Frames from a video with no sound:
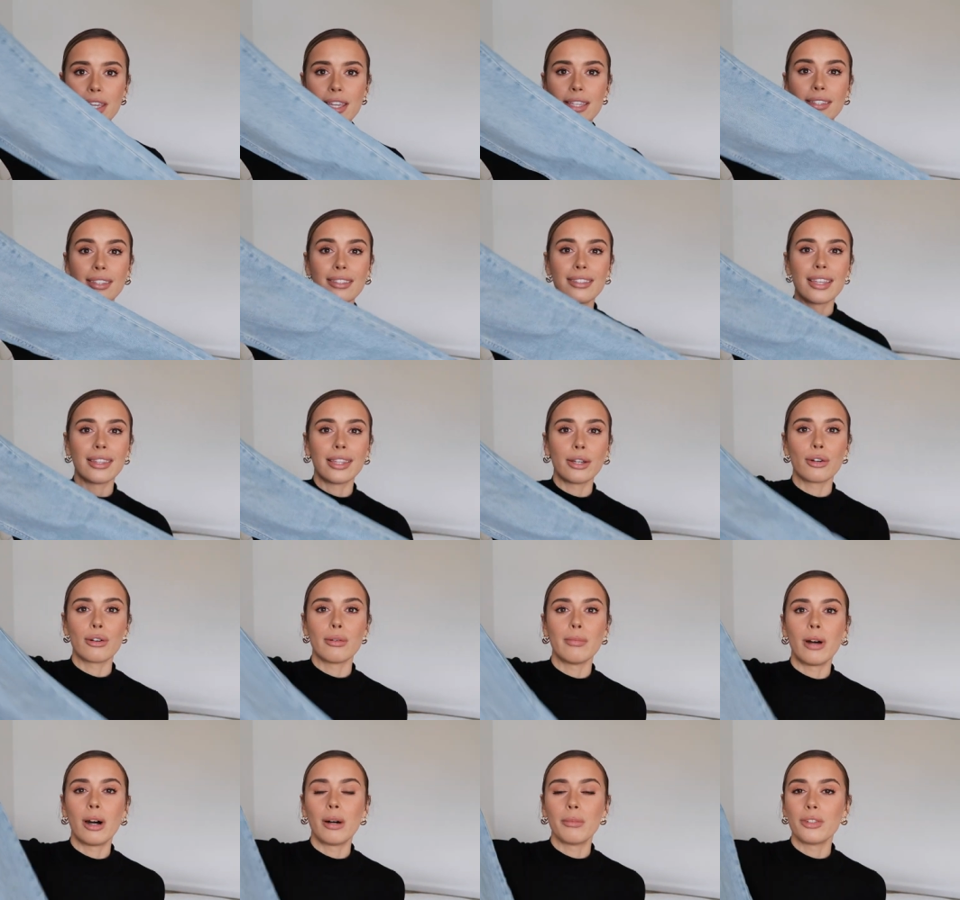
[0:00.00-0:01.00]
these and said they
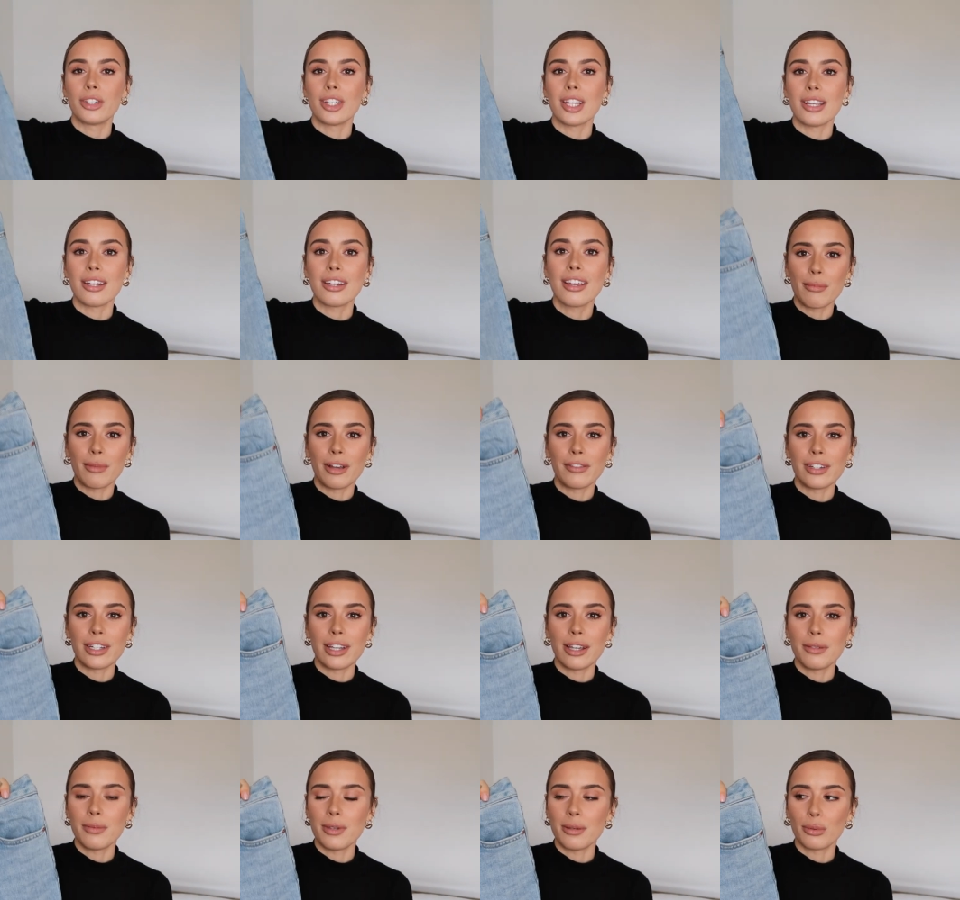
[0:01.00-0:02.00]
were a mom jean in my
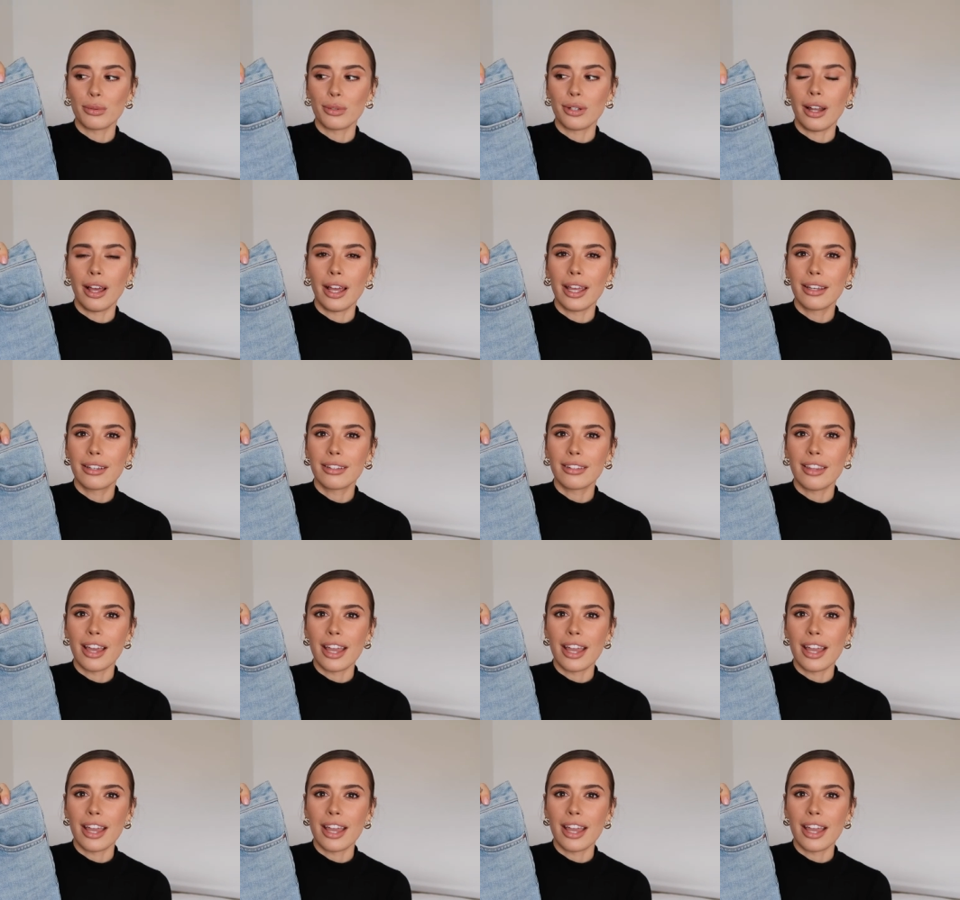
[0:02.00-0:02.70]
videos people were like